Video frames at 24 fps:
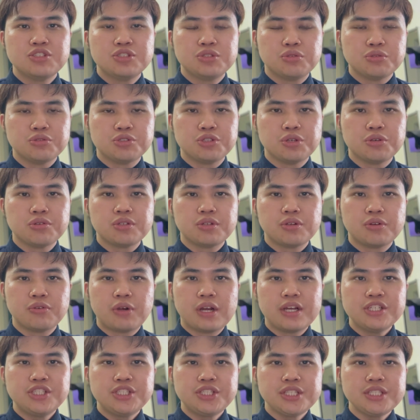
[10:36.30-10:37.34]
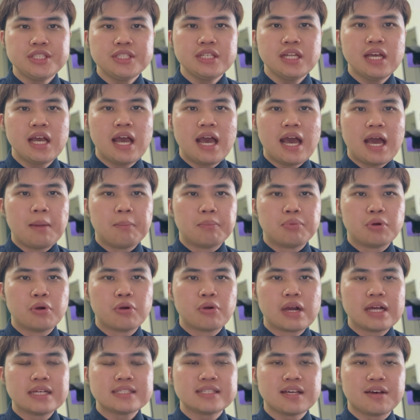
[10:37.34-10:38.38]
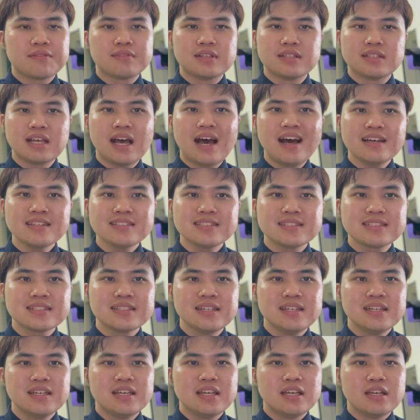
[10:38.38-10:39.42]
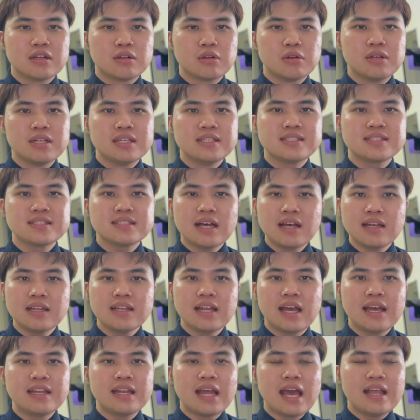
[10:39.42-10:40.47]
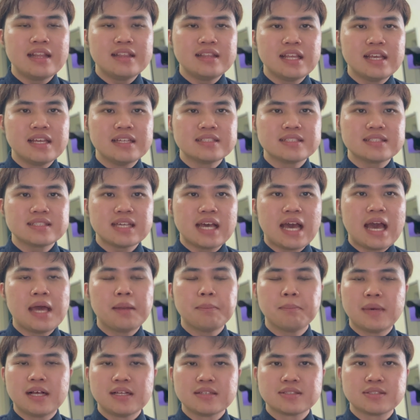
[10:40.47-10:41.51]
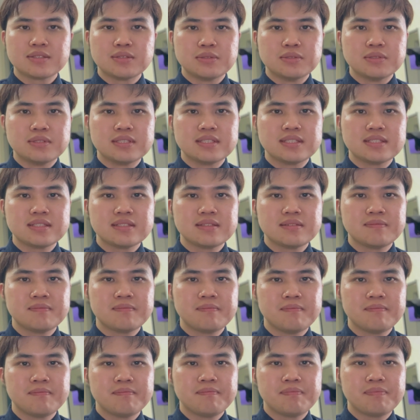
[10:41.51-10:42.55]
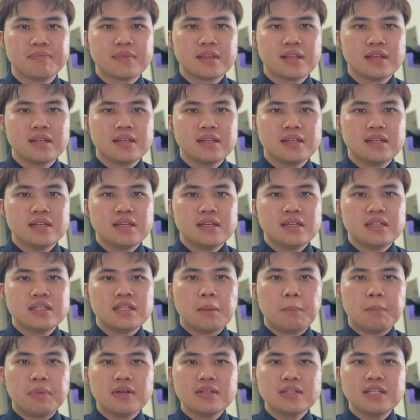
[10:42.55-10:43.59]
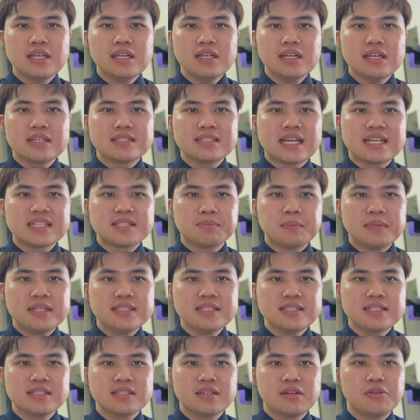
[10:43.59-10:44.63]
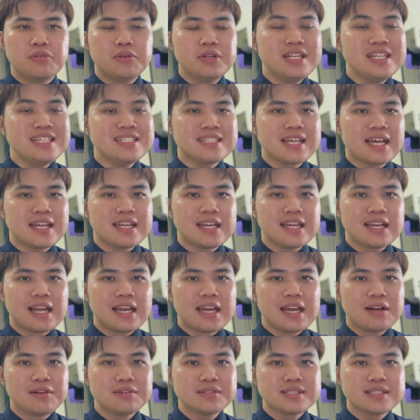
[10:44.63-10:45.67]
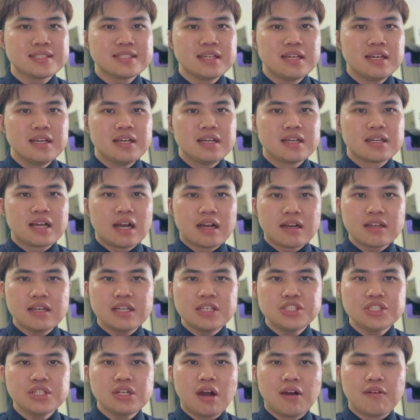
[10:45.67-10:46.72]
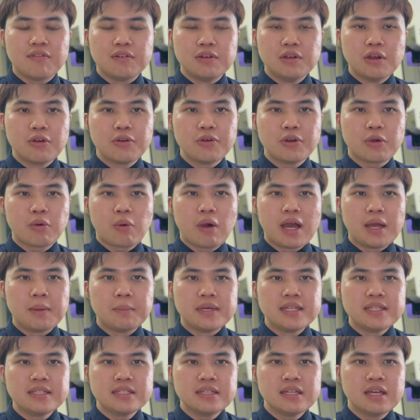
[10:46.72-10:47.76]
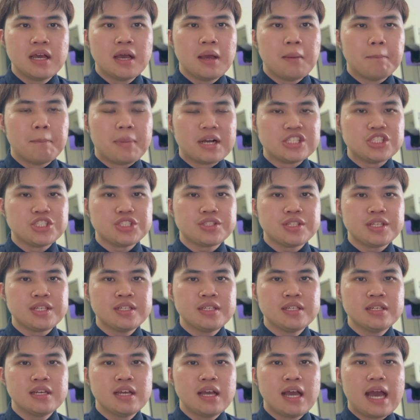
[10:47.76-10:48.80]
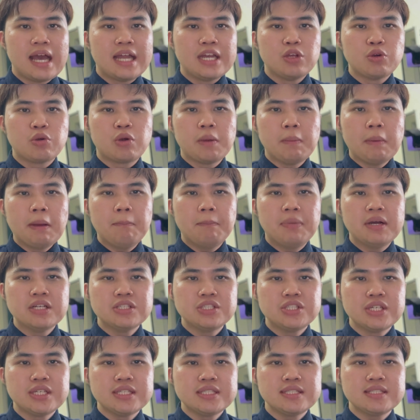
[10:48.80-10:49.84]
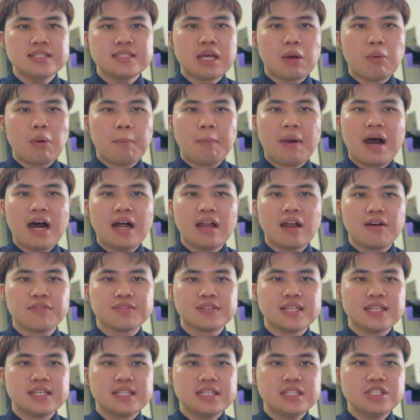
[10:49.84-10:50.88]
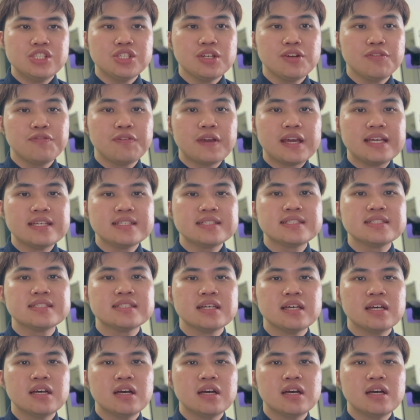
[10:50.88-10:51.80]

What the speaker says: to show duration and progress of the task, including start and end dates and milestones. The building assessments, redesigning layouts, calculation of load requirement, budgeting, and equipment purchase that were part of the initial phase